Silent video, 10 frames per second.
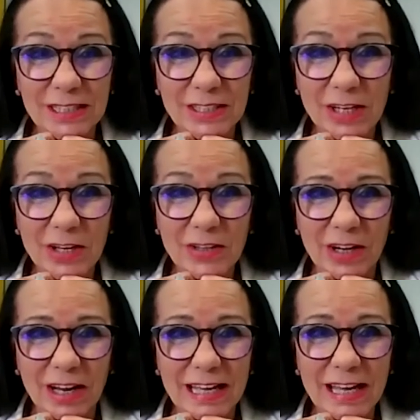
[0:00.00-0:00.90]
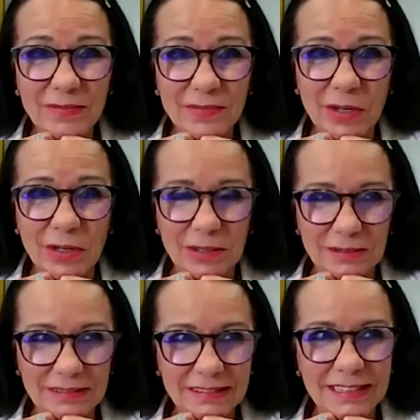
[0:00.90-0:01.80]
is no, that I have not
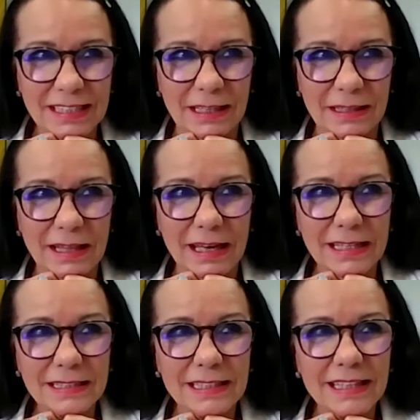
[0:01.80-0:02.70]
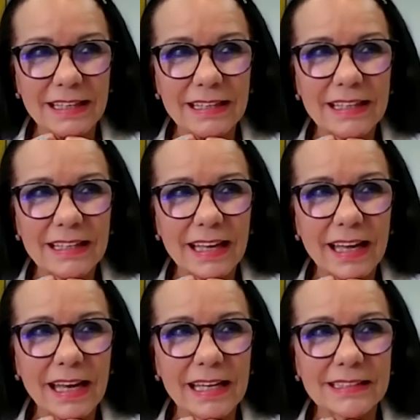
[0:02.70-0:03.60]
seen that.
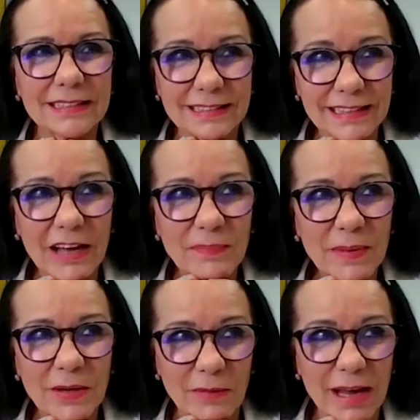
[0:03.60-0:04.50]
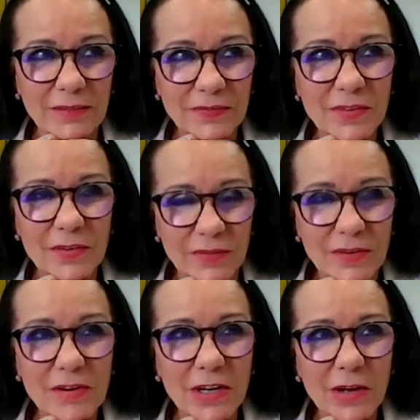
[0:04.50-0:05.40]
And I've been around for a
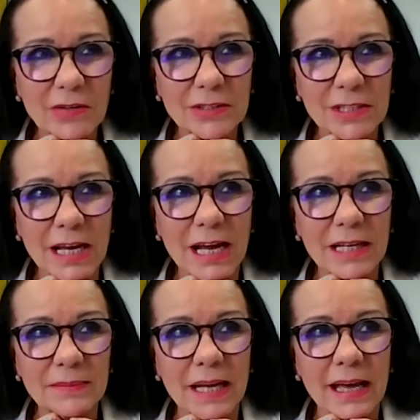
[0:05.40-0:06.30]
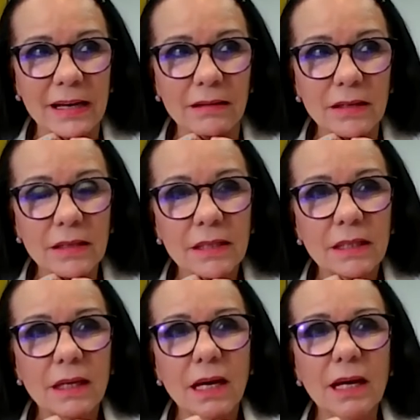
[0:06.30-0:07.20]
very long time now.
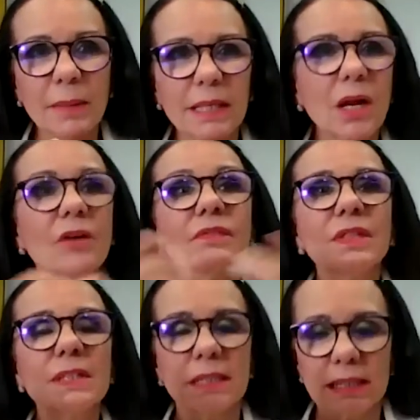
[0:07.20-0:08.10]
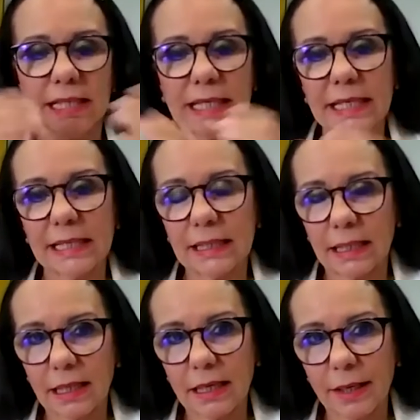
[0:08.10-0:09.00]
I mean,
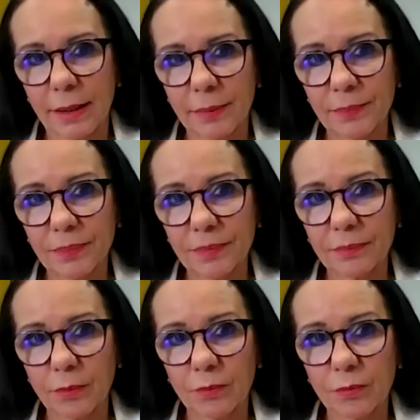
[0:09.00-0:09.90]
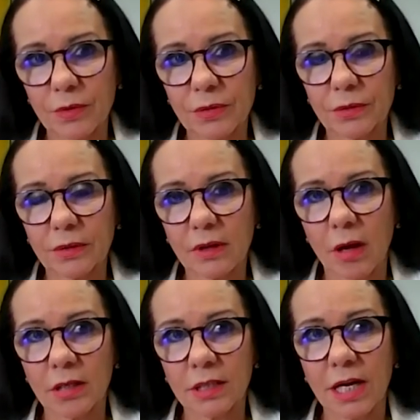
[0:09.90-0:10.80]
obviously, um, with
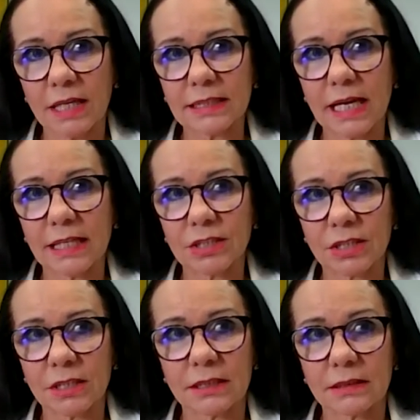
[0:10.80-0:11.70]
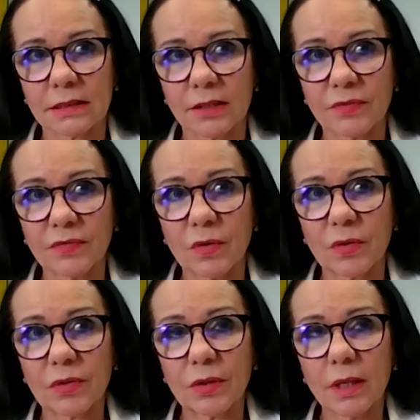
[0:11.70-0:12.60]
colonization and so
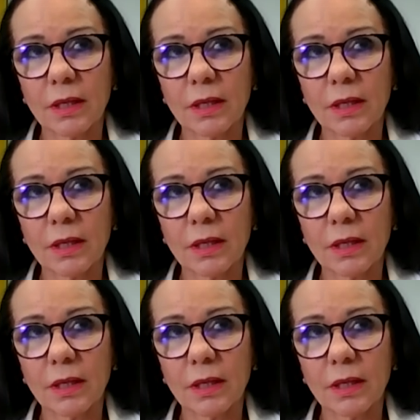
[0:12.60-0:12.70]
forth,